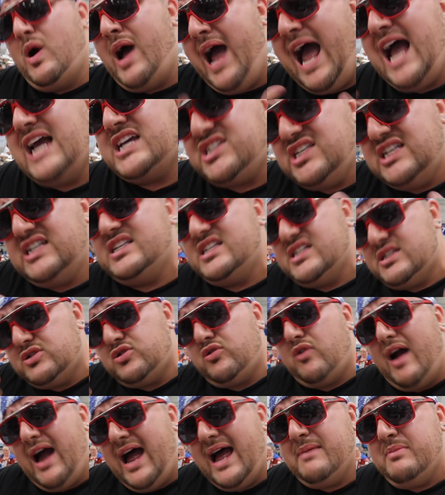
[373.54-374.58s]
we'll actually
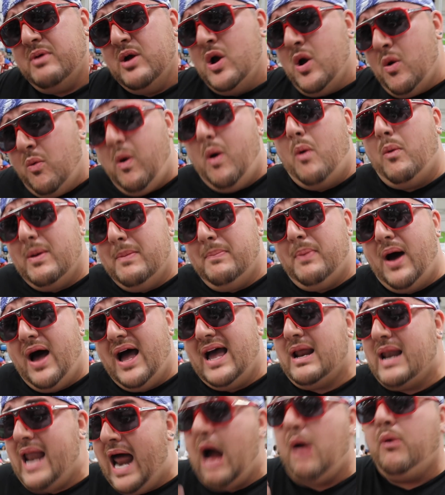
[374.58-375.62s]
describe what we
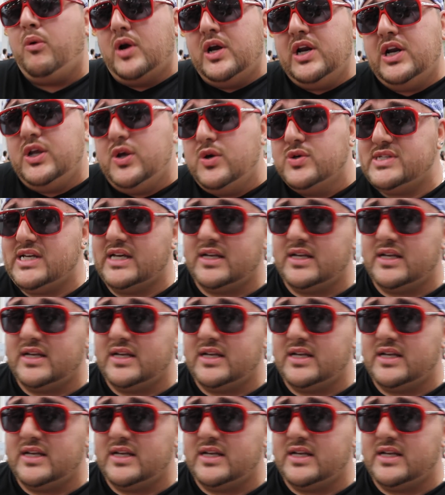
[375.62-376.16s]
bought and how we're gonna use